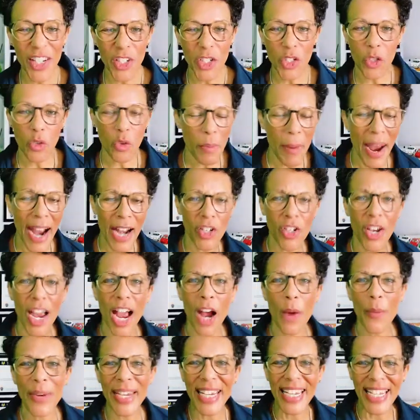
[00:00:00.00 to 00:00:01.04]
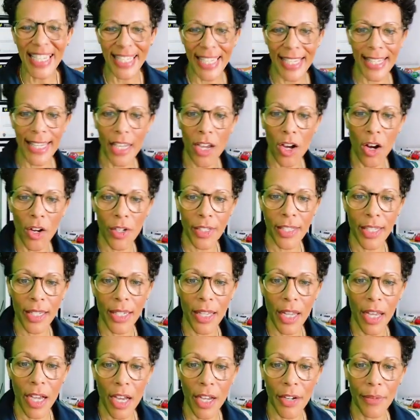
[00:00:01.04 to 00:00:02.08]
just to remind you how easy they are to
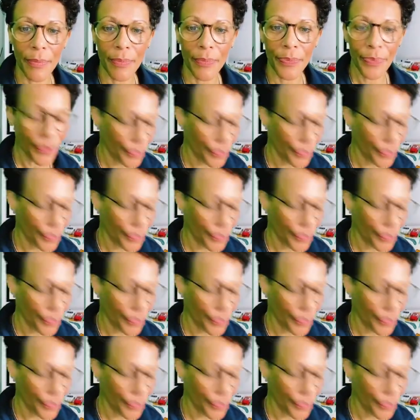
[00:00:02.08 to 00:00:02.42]
learn.